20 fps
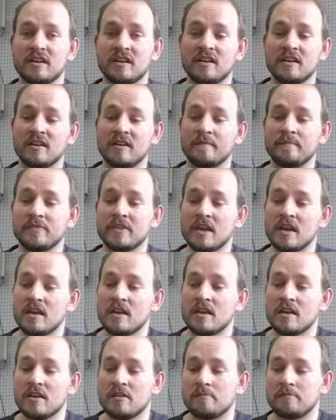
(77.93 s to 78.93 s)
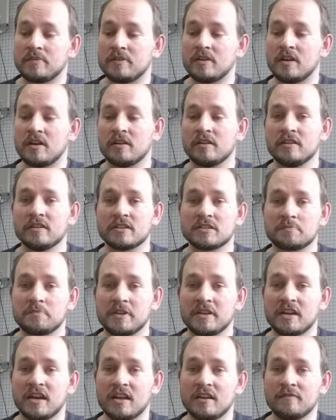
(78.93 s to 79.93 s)
But I'm going to
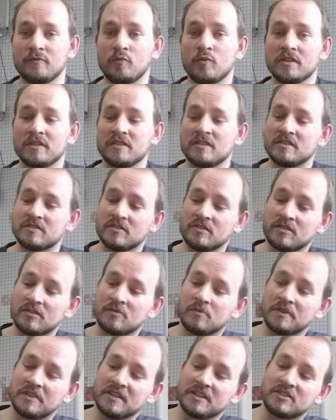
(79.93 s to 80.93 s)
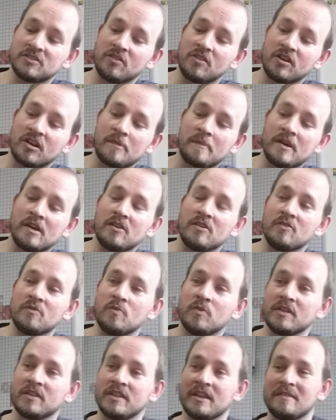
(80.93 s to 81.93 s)
explain kind of what these are, what they talk about,
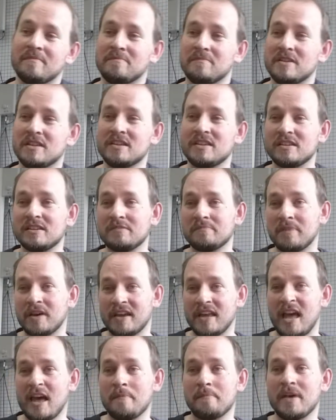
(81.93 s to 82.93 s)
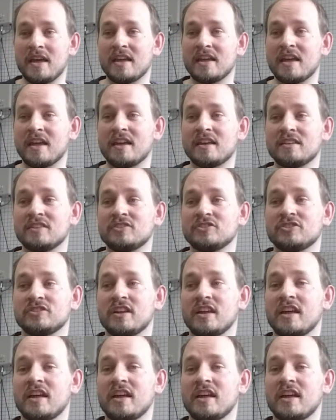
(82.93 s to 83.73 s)
what they mean by MAH,